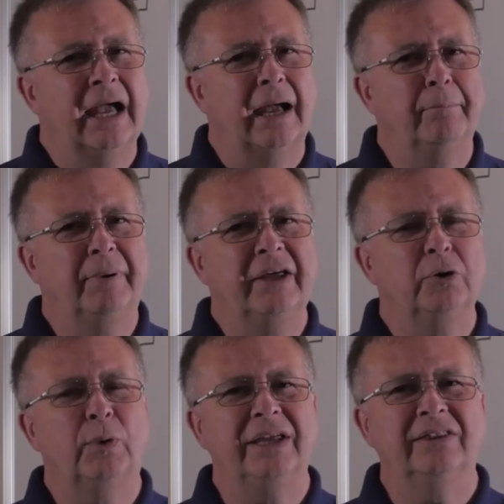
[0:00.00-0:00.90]
And by
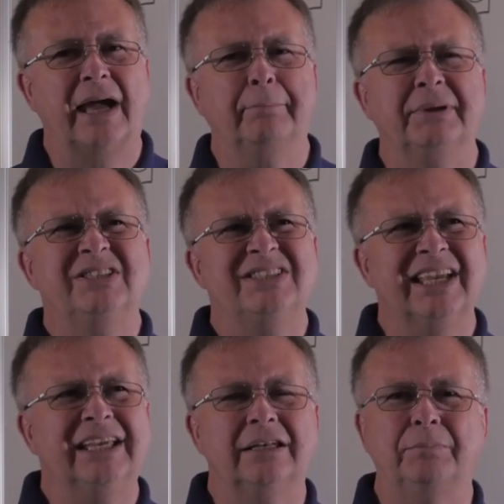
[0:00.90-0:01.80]
the way, that
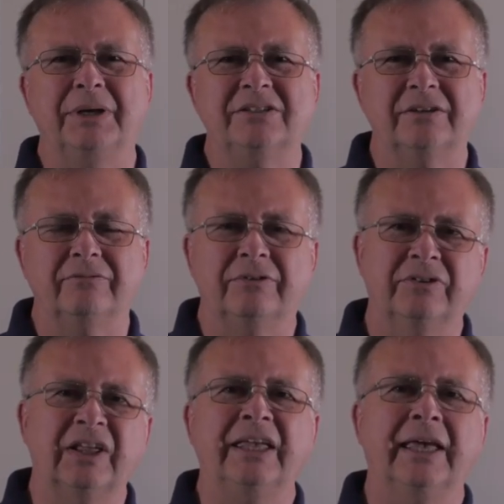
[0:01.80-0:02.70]
particular piece of
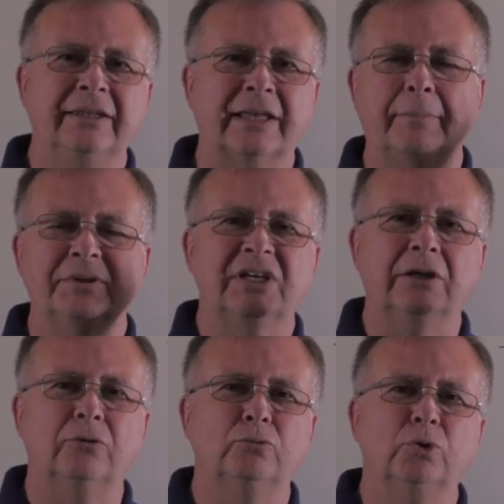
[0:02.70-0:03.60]
thinking, that
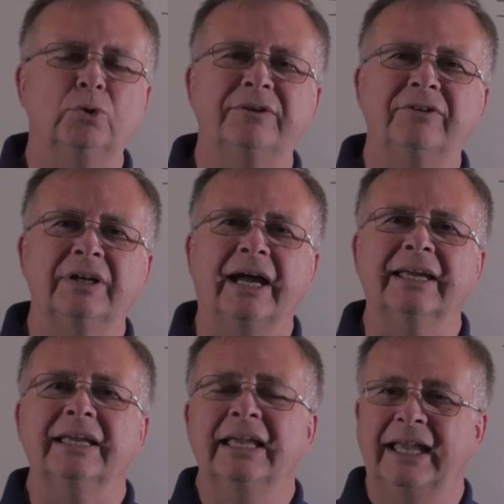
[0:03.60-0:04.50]
particular rule, if you
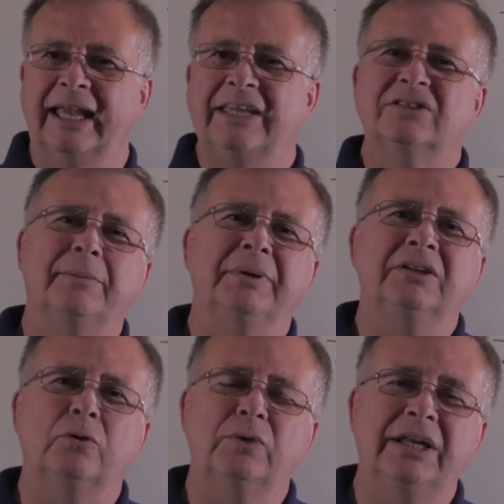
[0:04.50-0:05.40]
like, is something
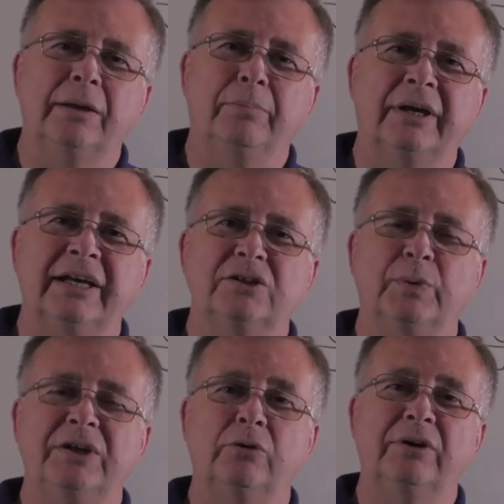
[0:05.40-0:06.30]
that really applies
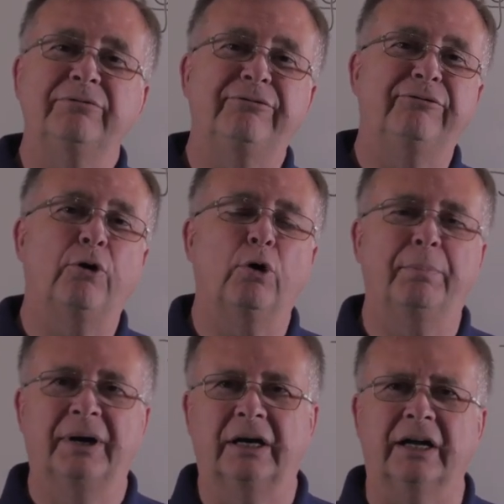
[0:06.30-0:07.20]
when you're in four
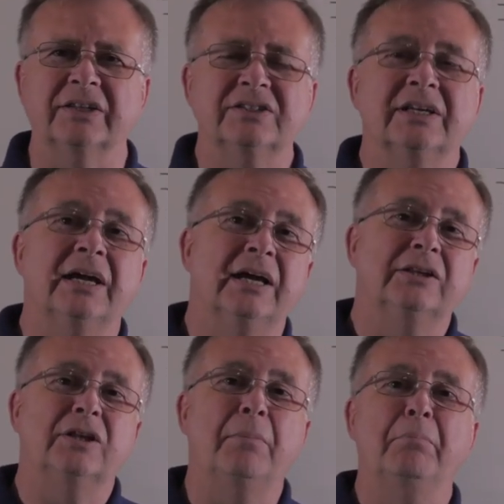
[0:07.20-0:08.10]
parts.
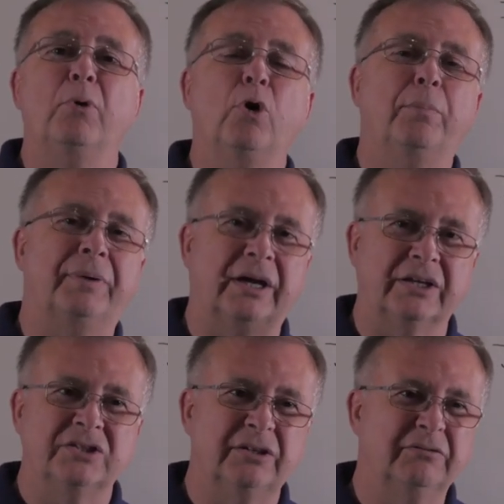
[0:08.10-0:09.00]
The more
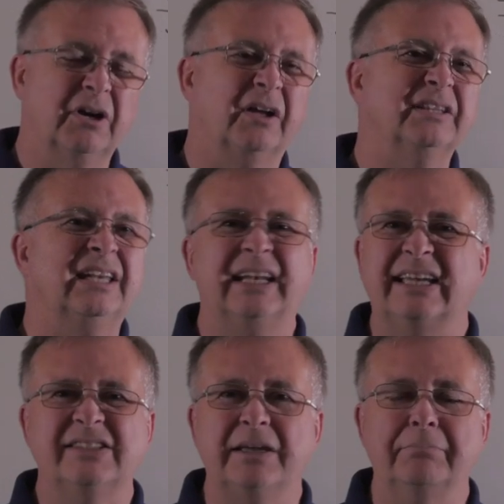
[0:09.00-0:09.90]
parts you've got, the
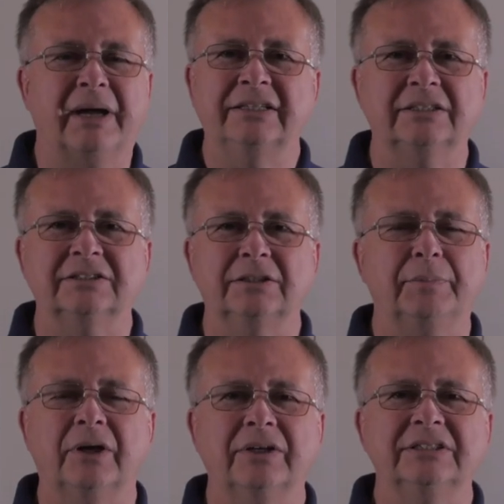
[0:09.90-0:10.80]
less it matters, to
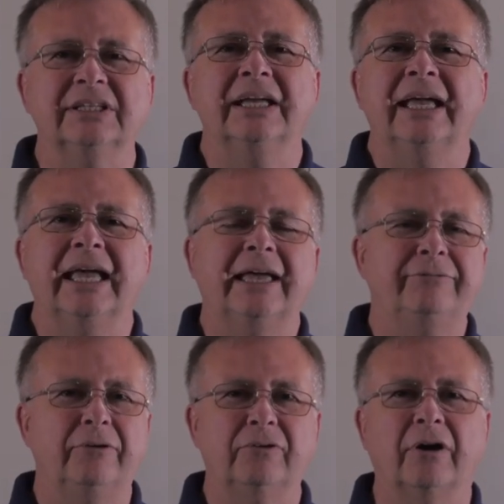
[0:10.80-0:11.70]
be honest.
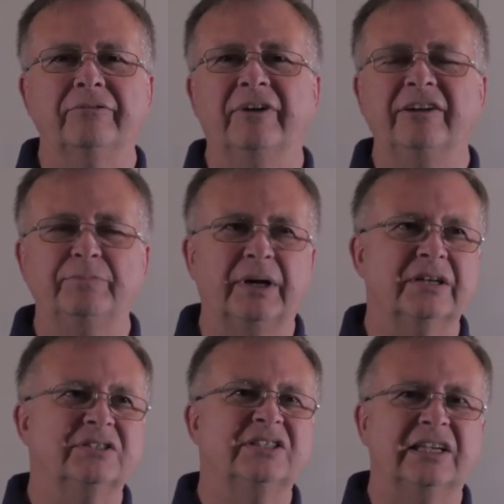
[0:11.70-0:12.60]
If you've got five
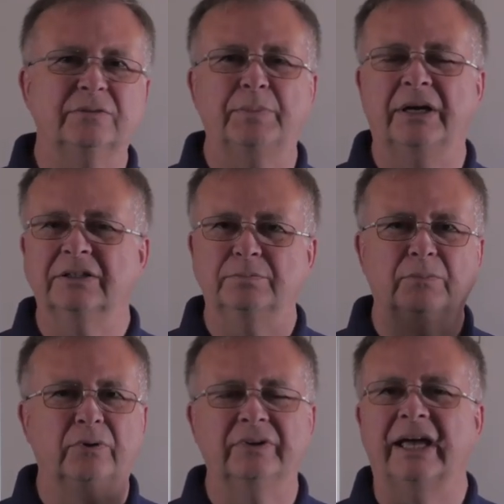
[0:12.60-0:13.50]
parts, six parts,
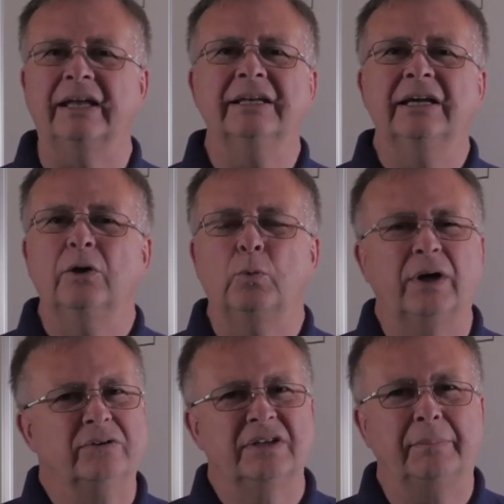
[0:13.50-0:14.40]
more than that,
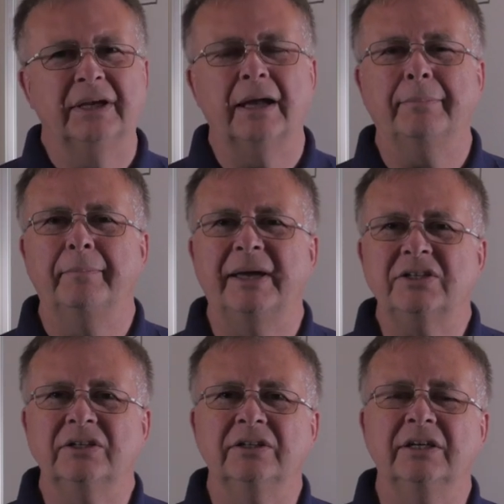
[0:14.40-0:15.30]
well, doubling up a
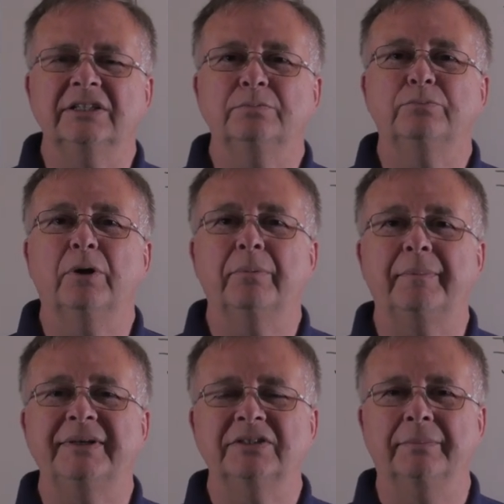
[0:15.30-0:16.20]
major third is
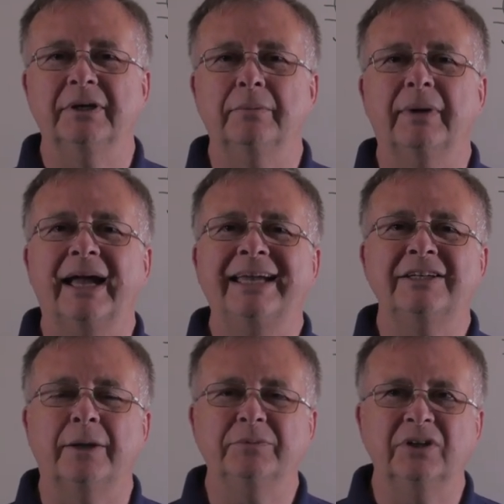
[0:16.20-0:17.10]
probably something you might
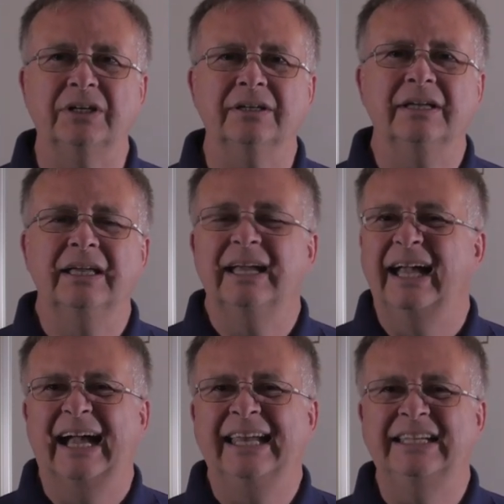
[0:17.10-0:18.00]
end up doing.
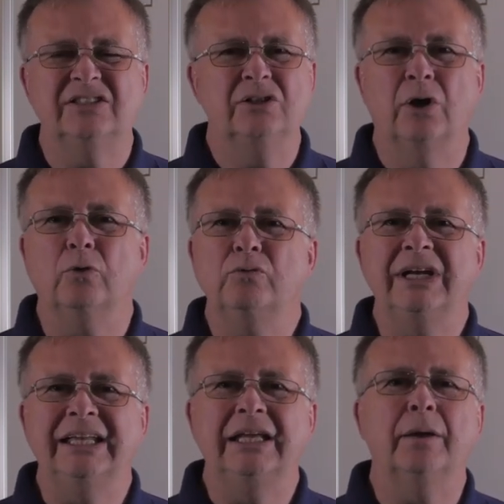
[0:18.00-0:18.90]
And it's not
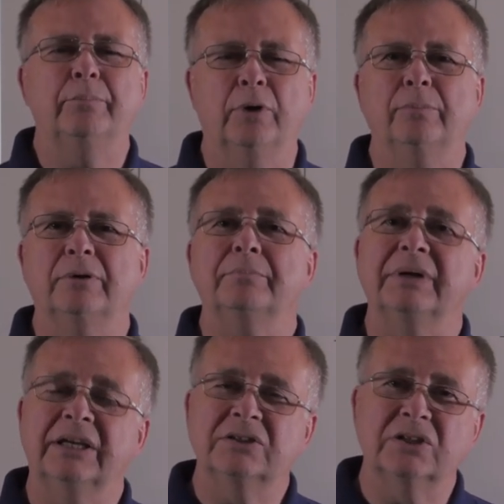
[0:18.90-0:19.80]
really a problem
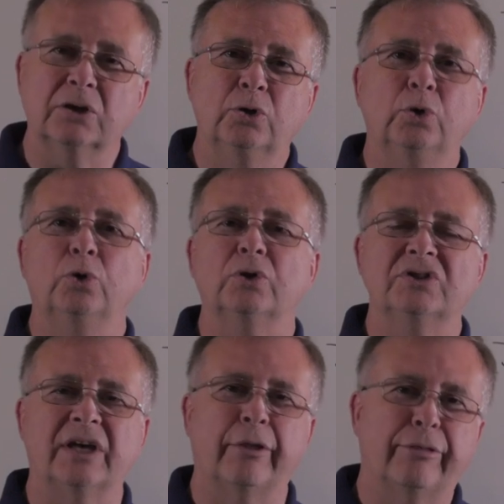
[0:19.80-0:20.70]
because the
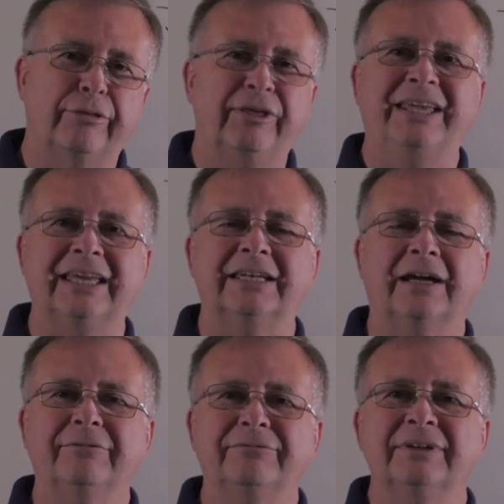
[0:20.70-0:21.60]
chords are thick
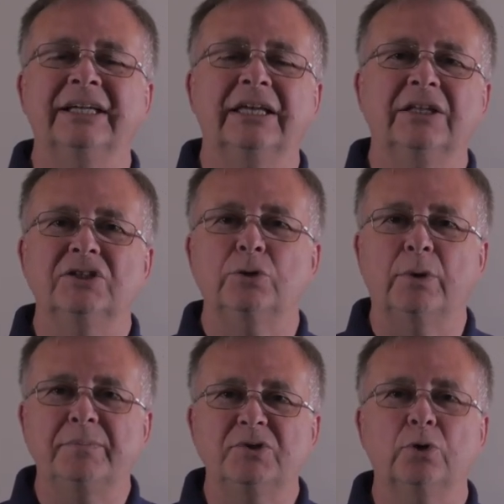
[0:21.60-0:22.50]
enough to
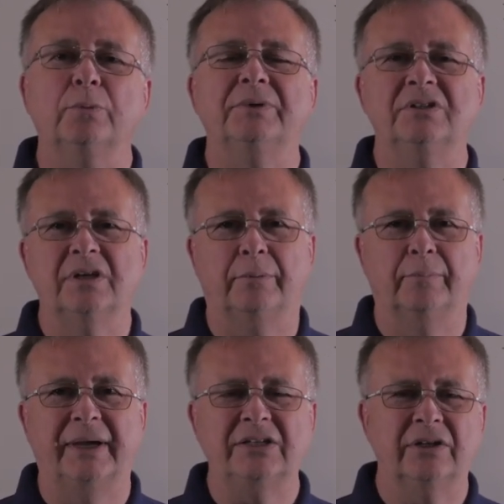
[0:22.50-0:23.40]
absorb the
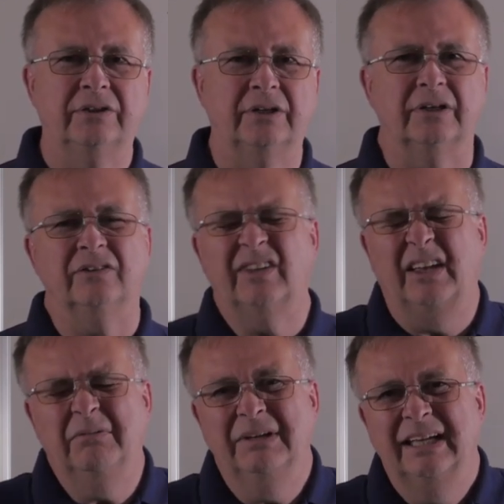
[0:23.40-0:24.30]
double major third.
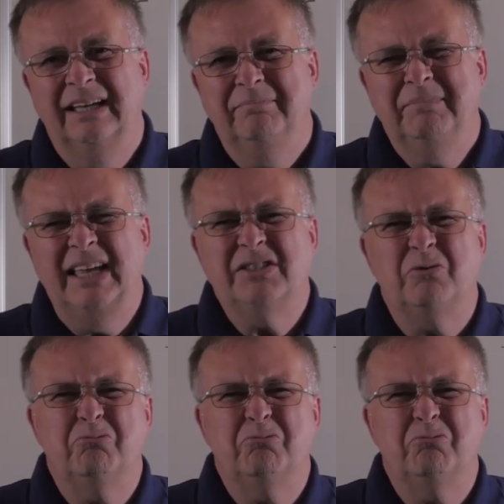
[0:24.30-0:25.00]
So there's a